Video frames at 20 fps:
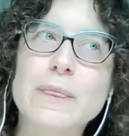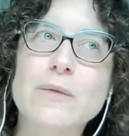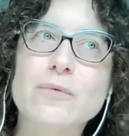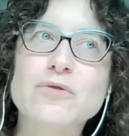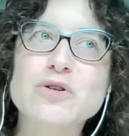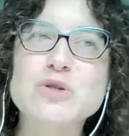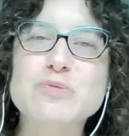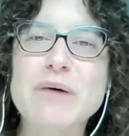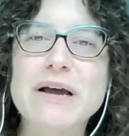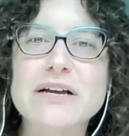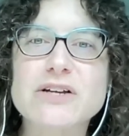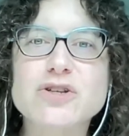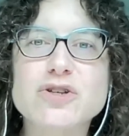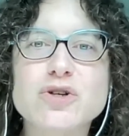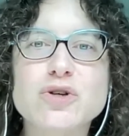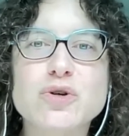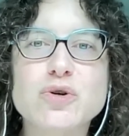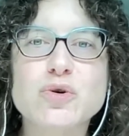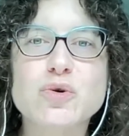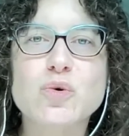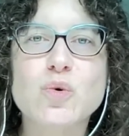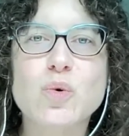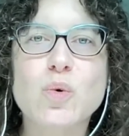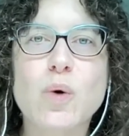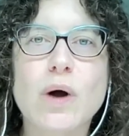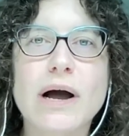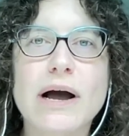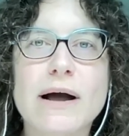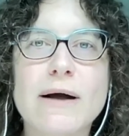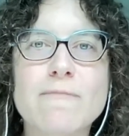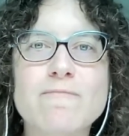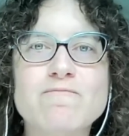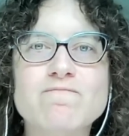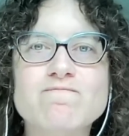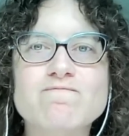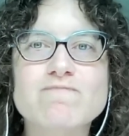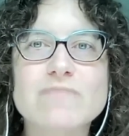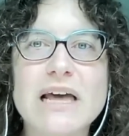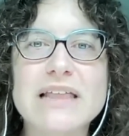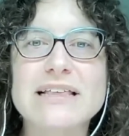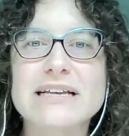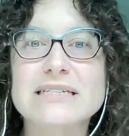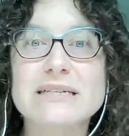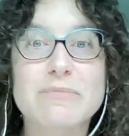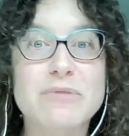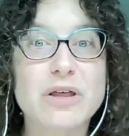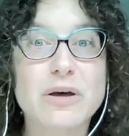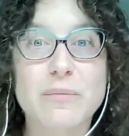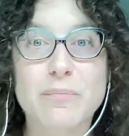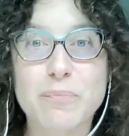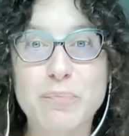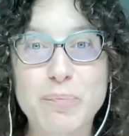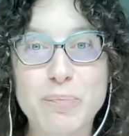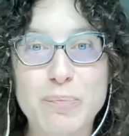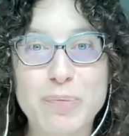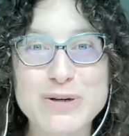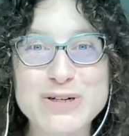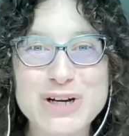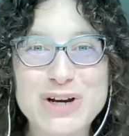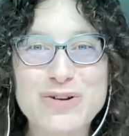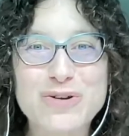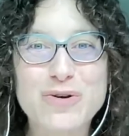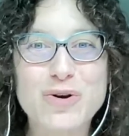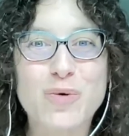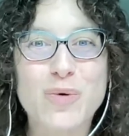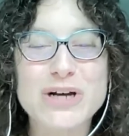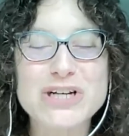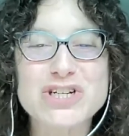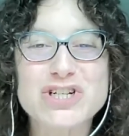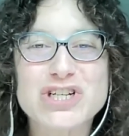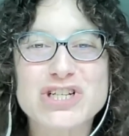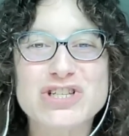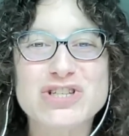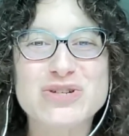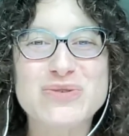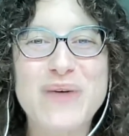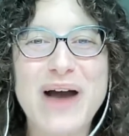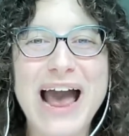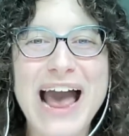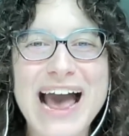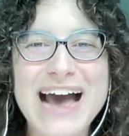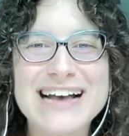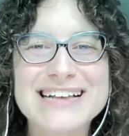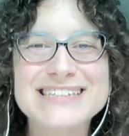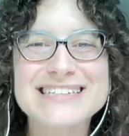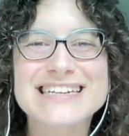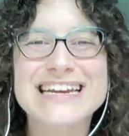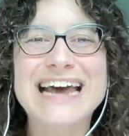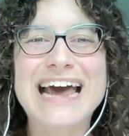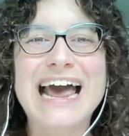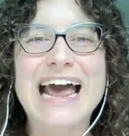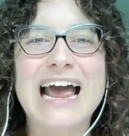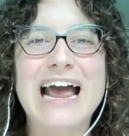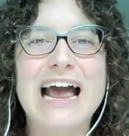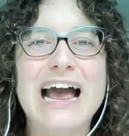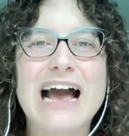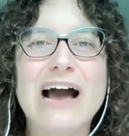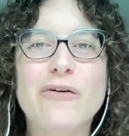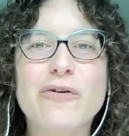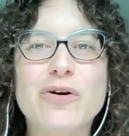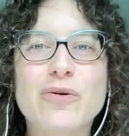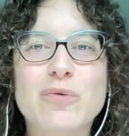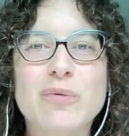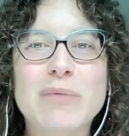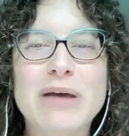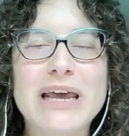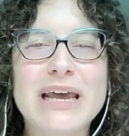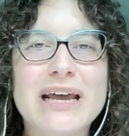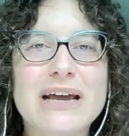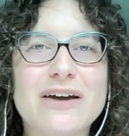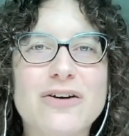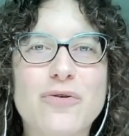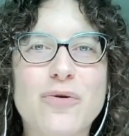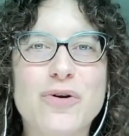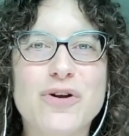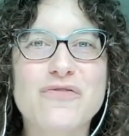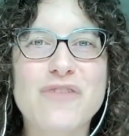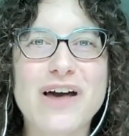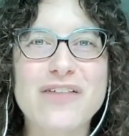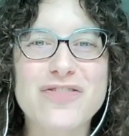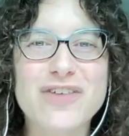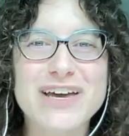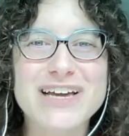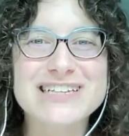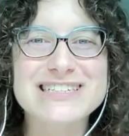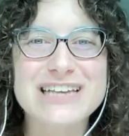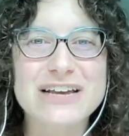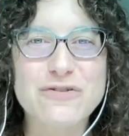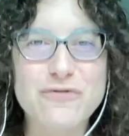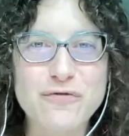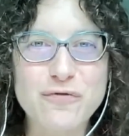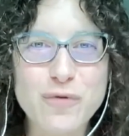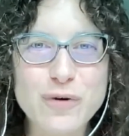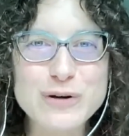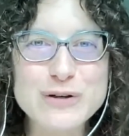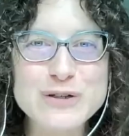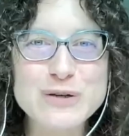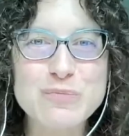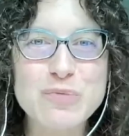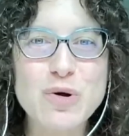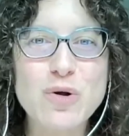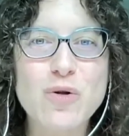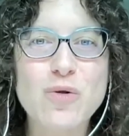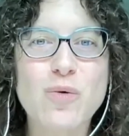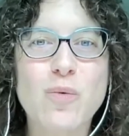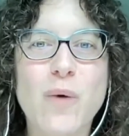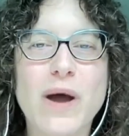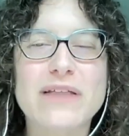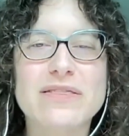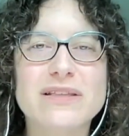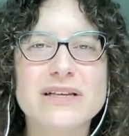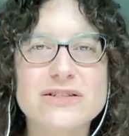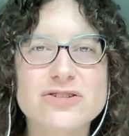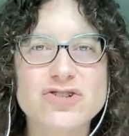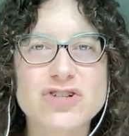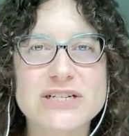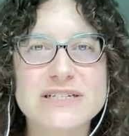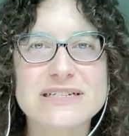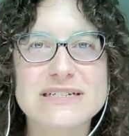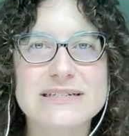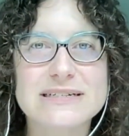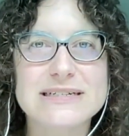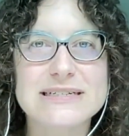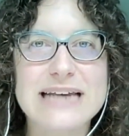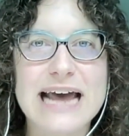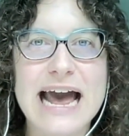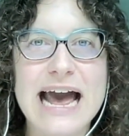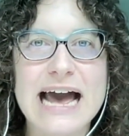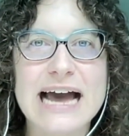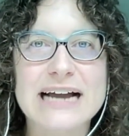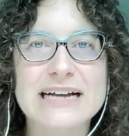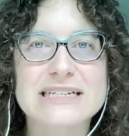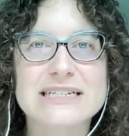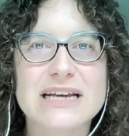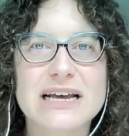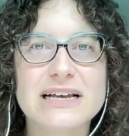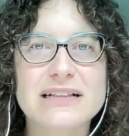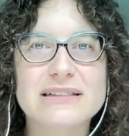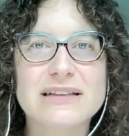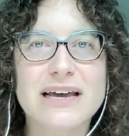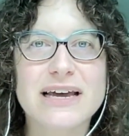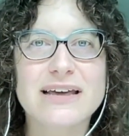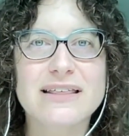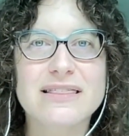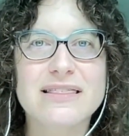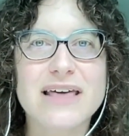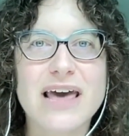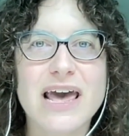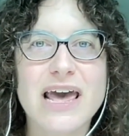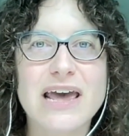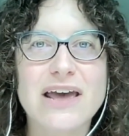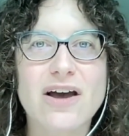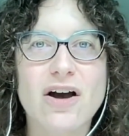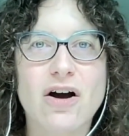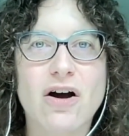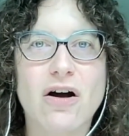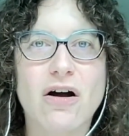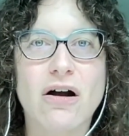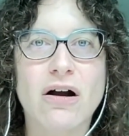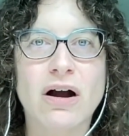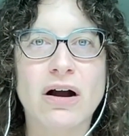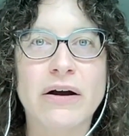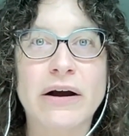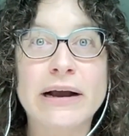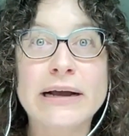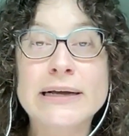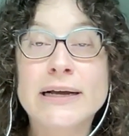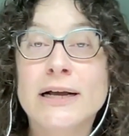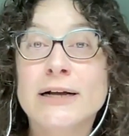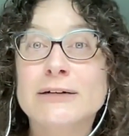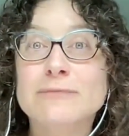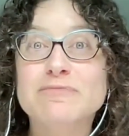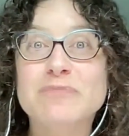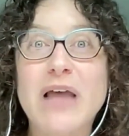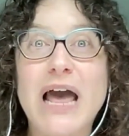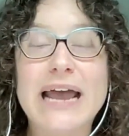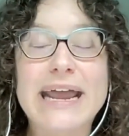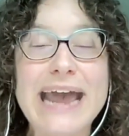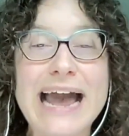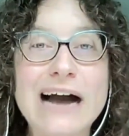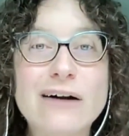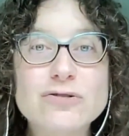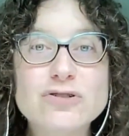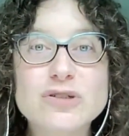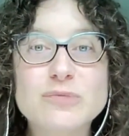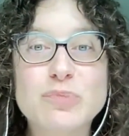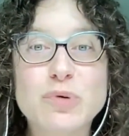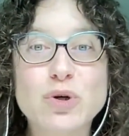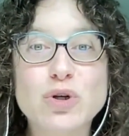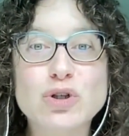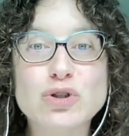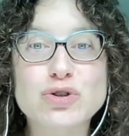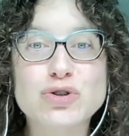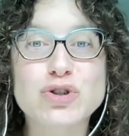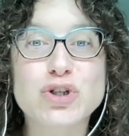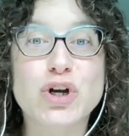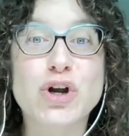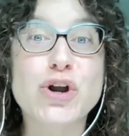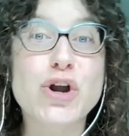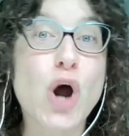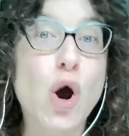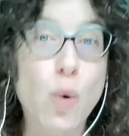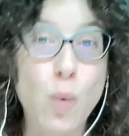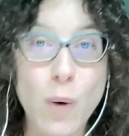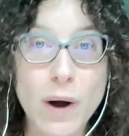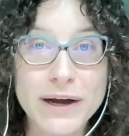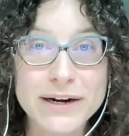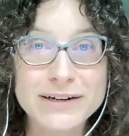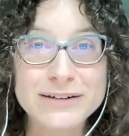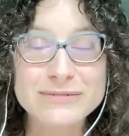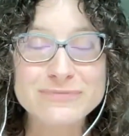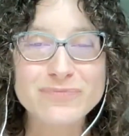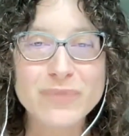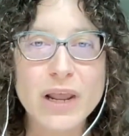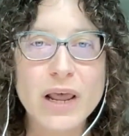respect to, I think, some of the particular questions you asked, how can we make a code of ethics enforceable when these justices act like they are accountable to no one,